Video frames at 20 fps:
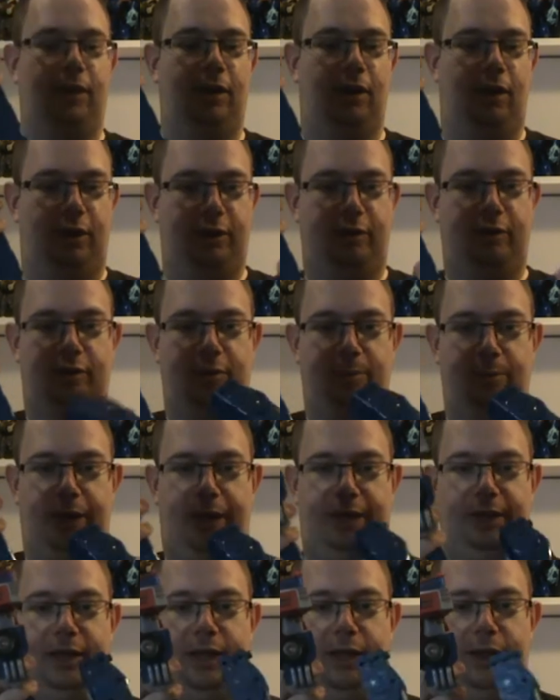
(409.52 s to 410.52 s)
hot
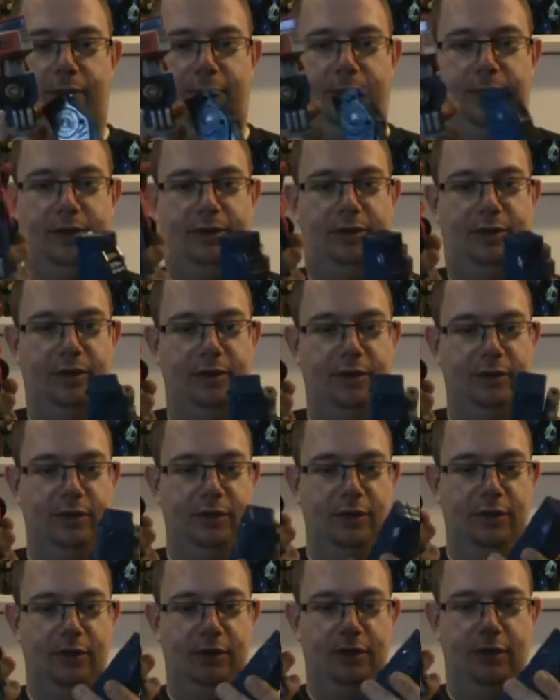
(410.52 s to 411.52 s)
by now, and
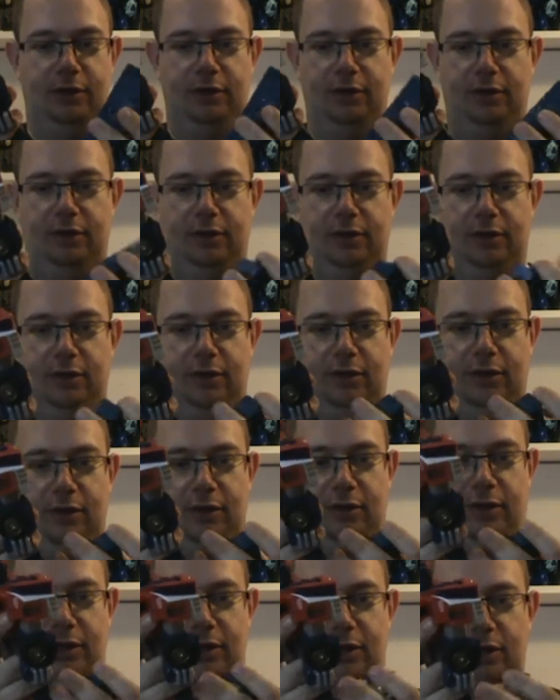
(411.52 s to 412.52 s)

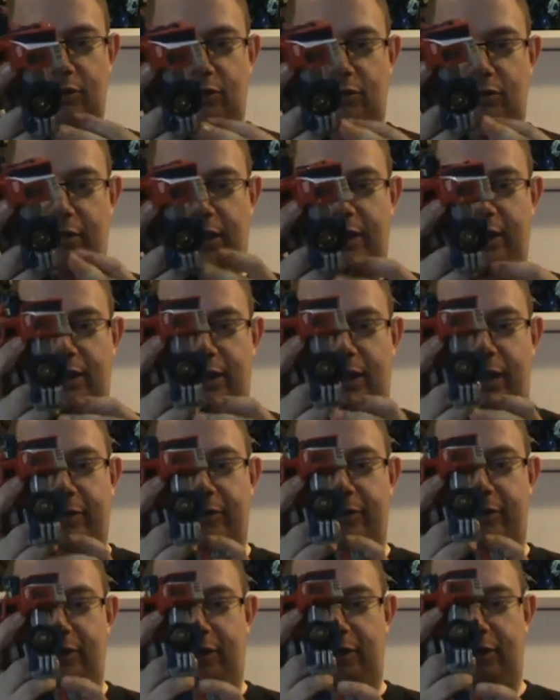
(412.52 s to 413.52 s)
thinking straight and
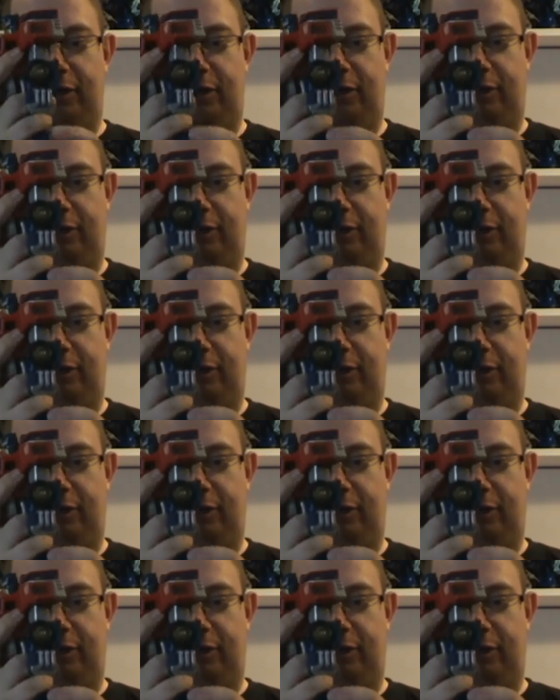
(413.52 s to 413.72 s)
everything